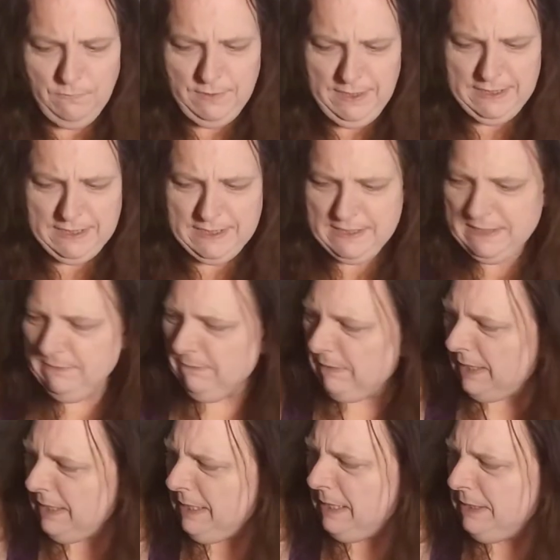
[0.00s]
it's the
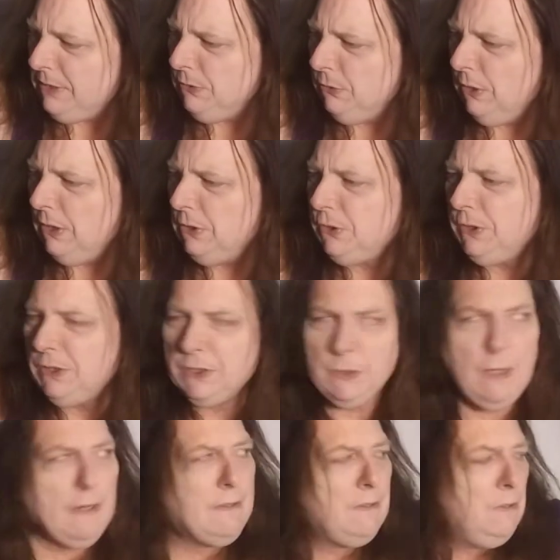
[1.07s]
way I do laundry,
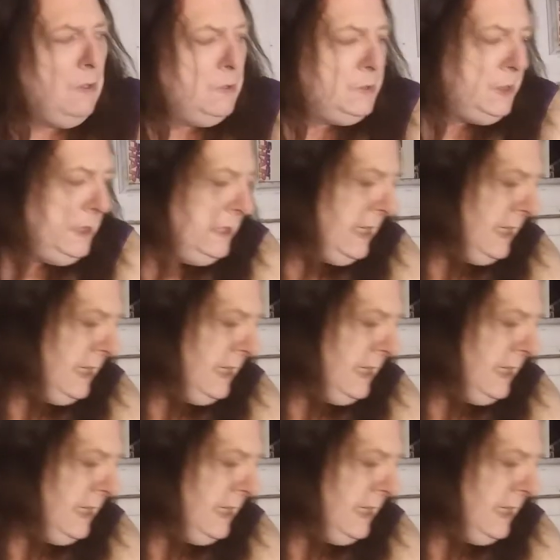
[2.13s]
sort out the laundry at